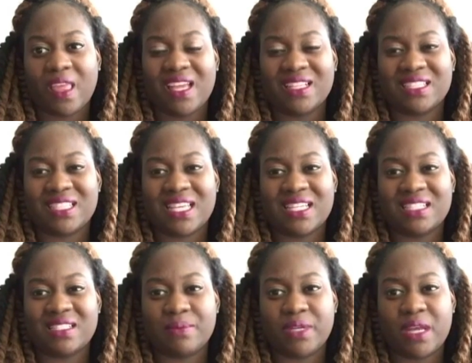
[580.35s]
and
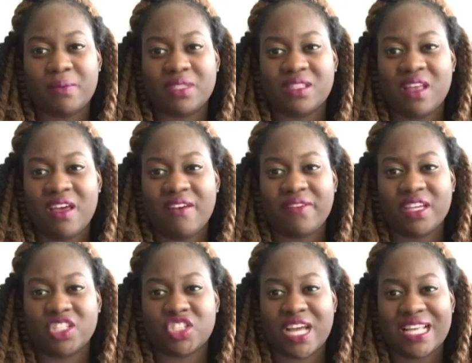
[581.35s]
says some dumb stuff
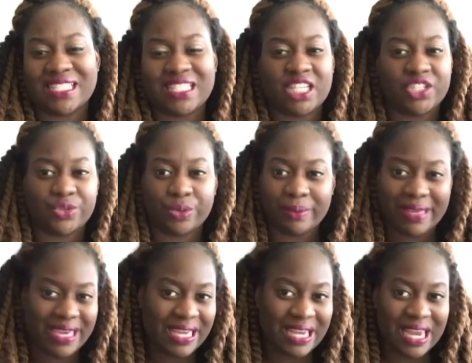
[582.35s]
and tries to get you in bed?